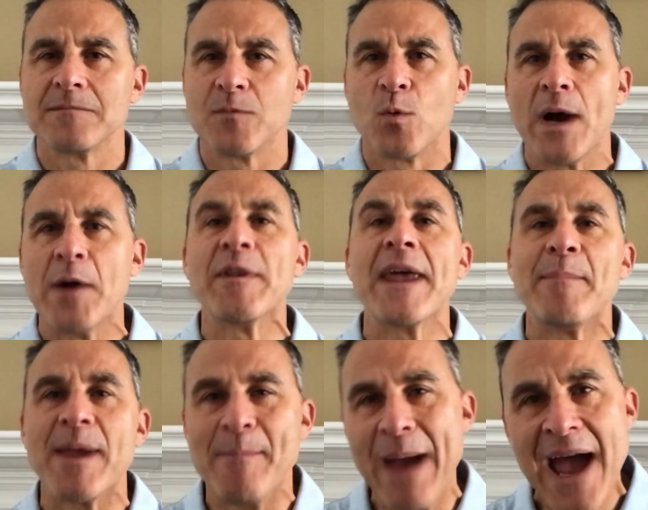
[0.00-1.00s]
Why would that be a
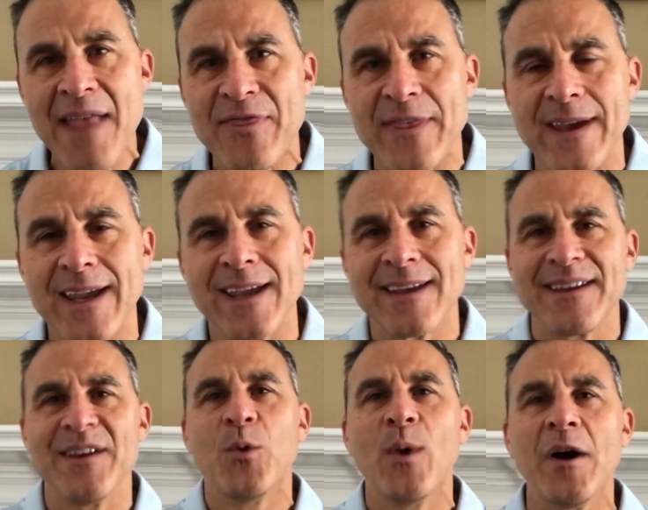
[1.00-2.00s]
bad thing?
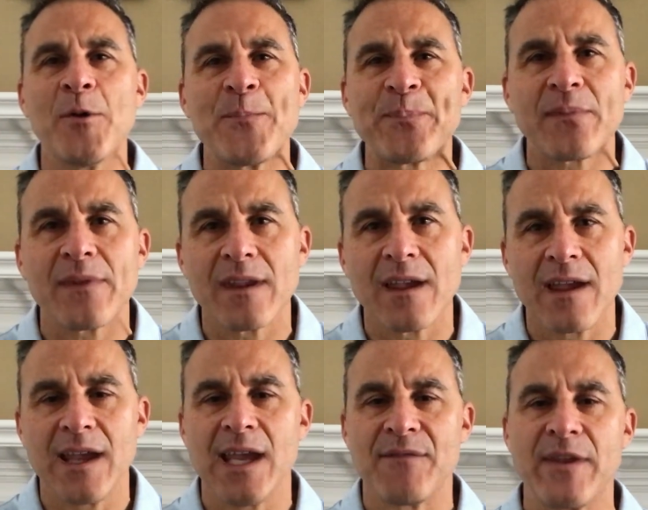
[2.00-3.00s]
Well,
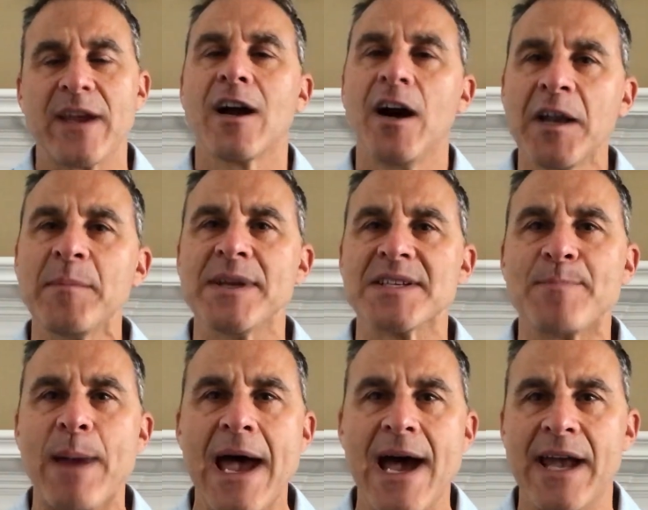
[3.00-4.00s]
if the economy is
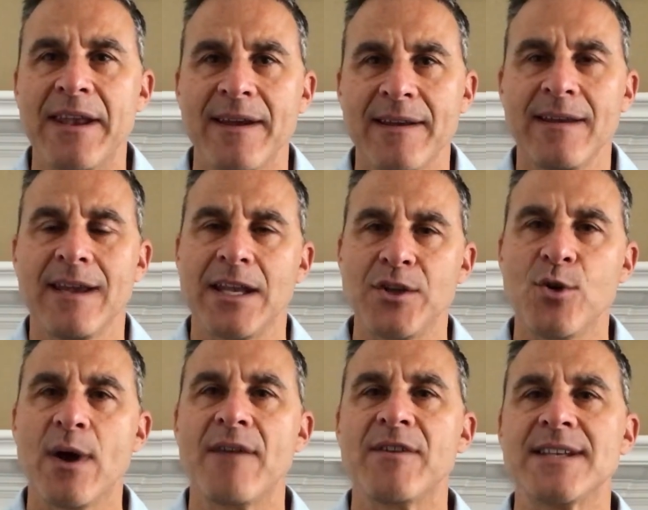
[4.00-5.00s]
bad and you
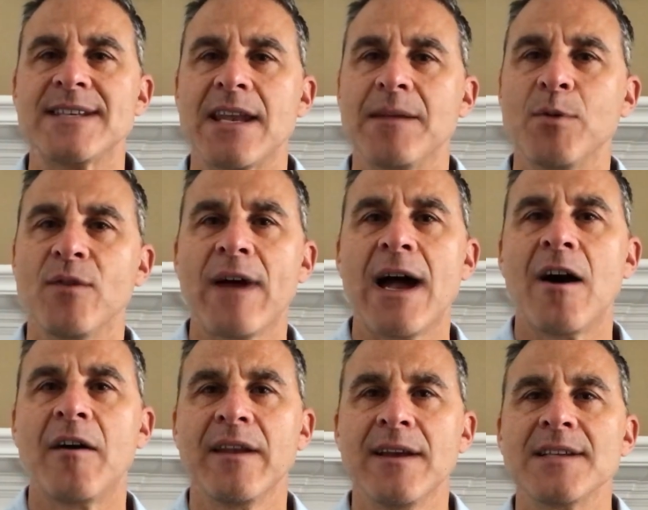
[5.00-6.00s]
have a tenant move
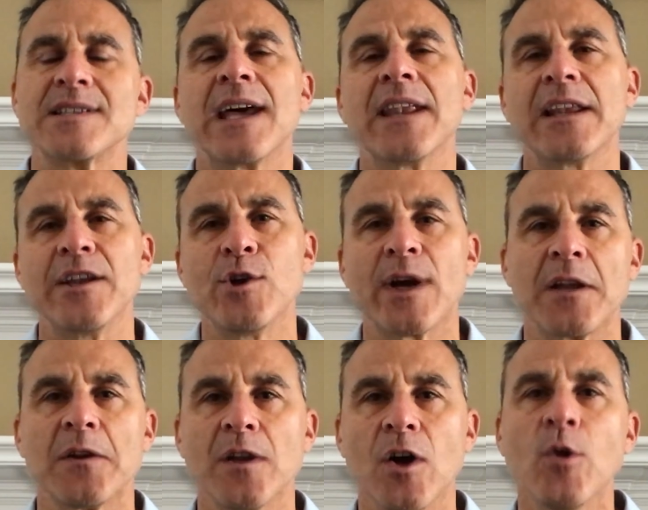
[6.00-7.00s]
out, suddenly you got to
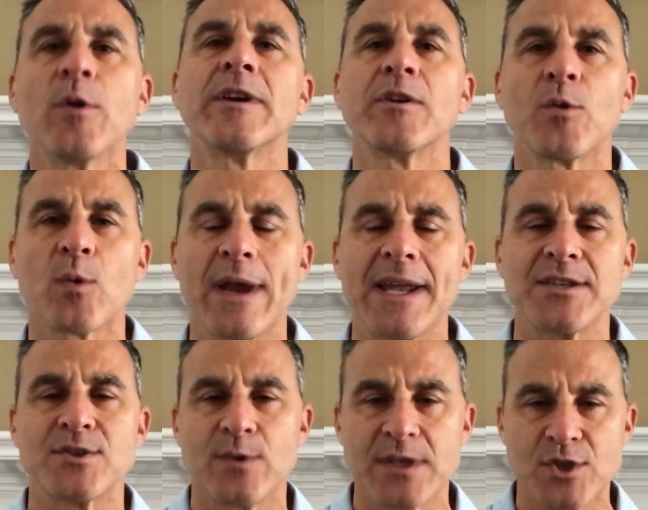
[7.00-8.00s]
lower your rent
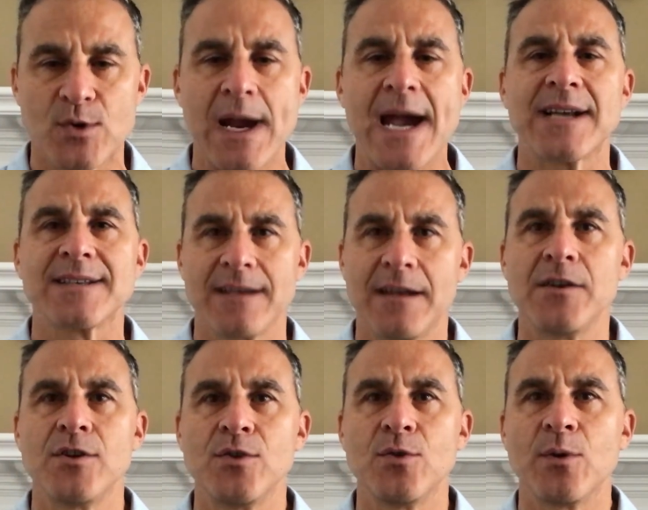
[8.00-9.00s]
to attract a
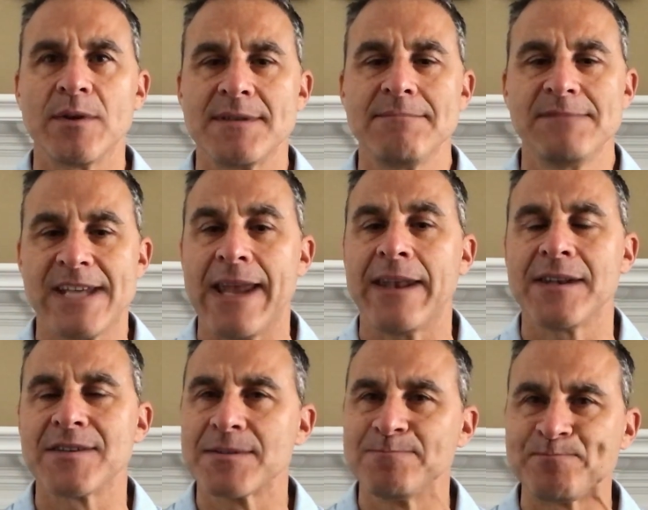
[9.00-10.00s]
new tenant.